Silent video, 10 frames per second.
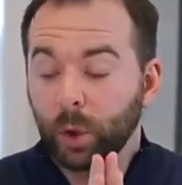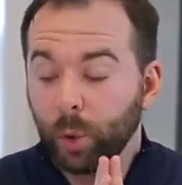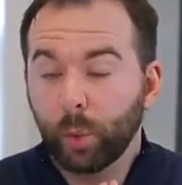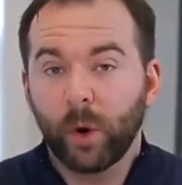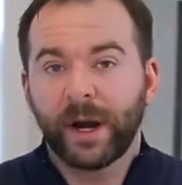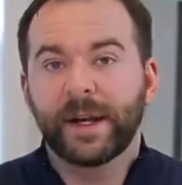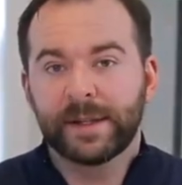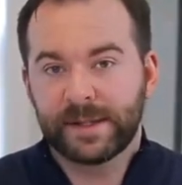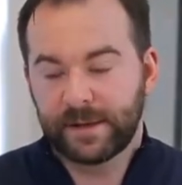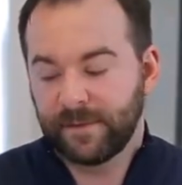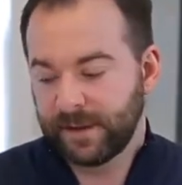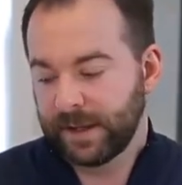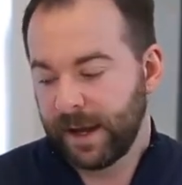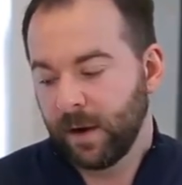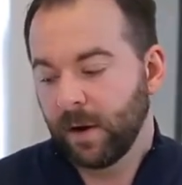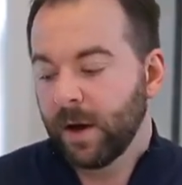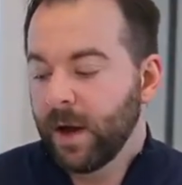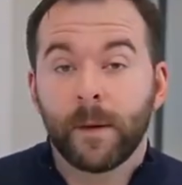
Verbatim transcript: great Zinfandel.